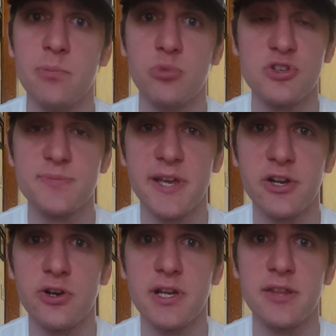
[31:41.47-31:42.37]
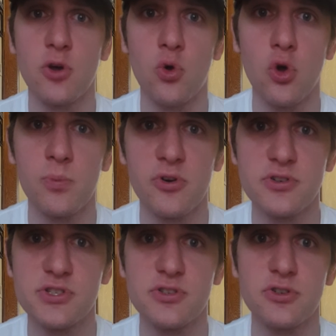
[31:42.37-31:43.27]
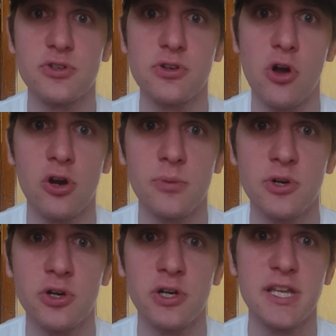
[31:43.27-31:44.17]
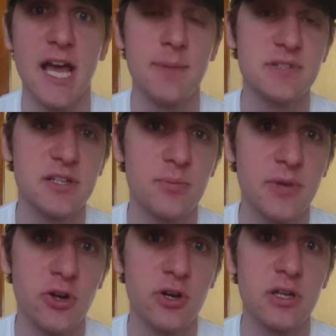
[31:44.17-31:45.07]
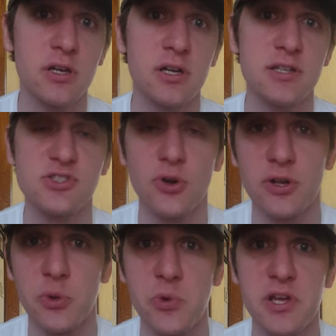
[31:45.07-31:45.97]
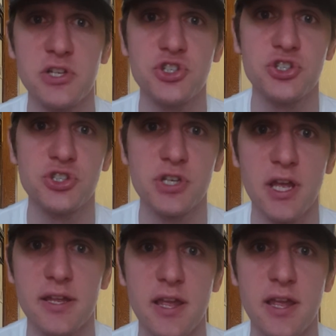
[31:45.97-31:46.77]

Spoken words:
Bruce Banner in the Hulkbuster armor, Captain America, Scarlet Witch,